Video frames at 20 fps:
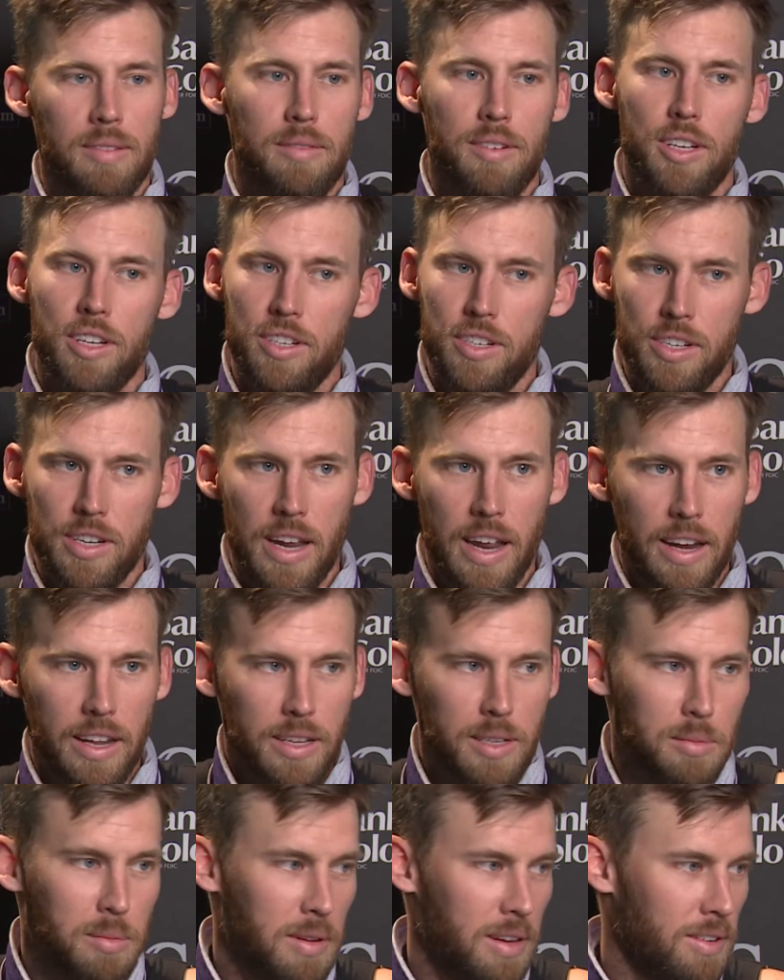good
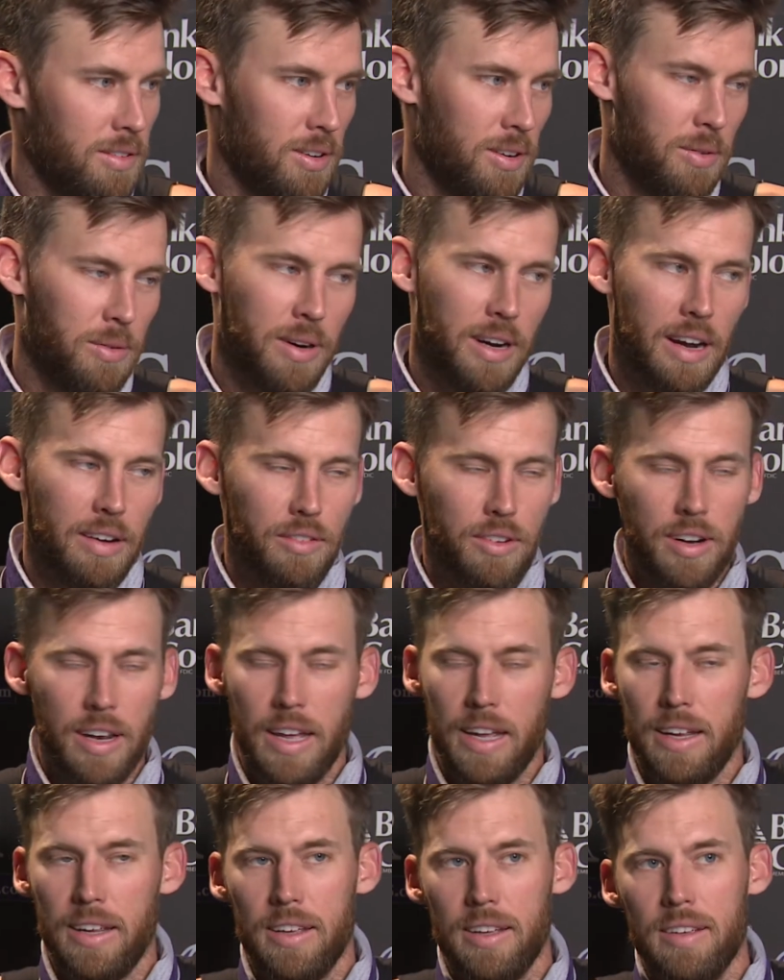genetics play a role, whatever,
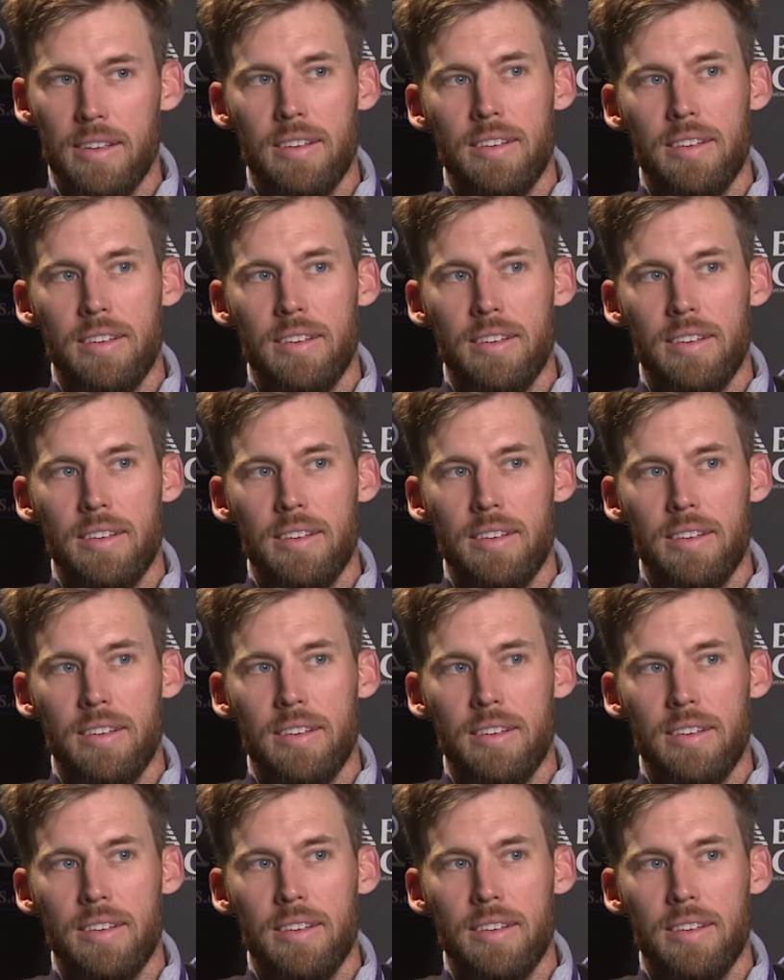like,